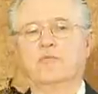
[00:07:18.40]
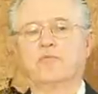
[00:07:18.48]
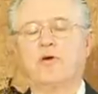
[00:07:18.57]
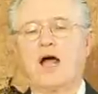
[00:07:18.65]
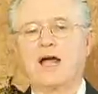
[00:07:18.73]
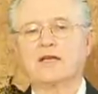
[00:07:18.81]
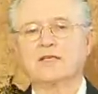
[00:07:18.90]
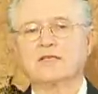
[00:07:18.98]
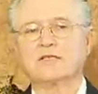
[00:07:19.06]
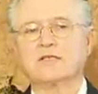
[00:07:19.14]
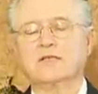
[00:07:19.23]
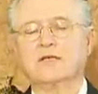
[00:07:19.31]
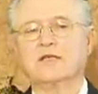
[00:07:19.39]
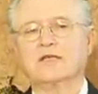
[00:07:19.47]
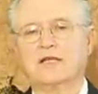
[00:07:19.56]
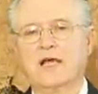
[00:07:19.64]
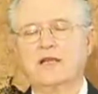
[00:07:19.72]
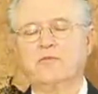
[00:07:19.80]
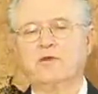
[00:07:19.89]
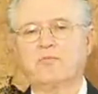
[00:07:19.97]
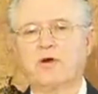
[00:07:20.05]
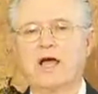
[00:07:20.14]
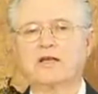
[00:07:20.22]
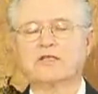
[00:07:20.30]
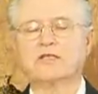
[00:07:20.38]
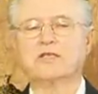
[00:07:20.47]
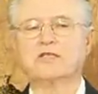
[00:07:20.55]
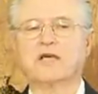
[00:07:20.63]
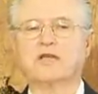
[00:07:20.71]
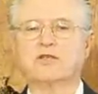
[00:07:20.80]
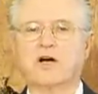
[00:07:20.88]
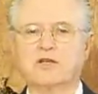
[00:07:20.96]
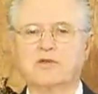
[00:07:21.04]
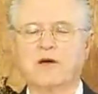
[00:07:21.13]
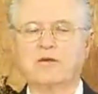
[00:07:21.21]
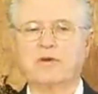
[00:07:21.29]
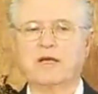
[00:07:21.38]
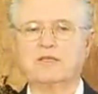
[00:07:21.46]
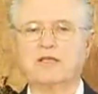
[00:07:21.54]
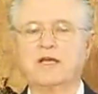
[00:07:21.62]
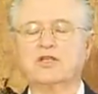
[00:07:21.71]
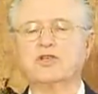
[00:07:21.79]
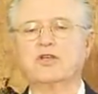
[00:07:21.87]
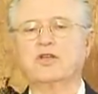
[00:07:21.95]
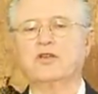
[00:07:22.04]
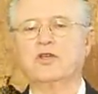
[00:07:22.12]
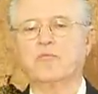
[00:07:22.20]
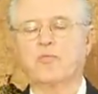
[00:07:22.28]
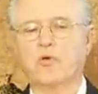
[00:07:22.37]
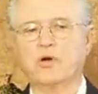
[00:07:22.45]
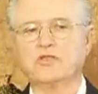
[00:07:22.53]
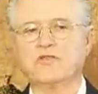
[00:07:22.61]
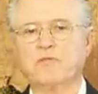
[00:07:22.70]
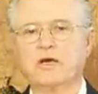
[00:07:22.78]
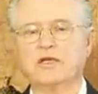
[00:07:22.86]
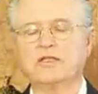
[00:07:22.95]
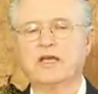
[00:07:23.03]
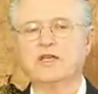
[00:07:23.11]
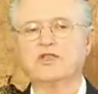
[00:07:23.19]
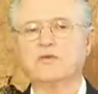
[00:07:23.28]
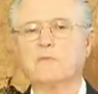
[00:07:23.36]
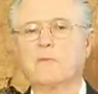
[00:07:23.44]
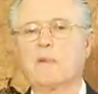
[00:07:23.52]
practice, enlightenment practices. I talked about meditation and the importance of meditation.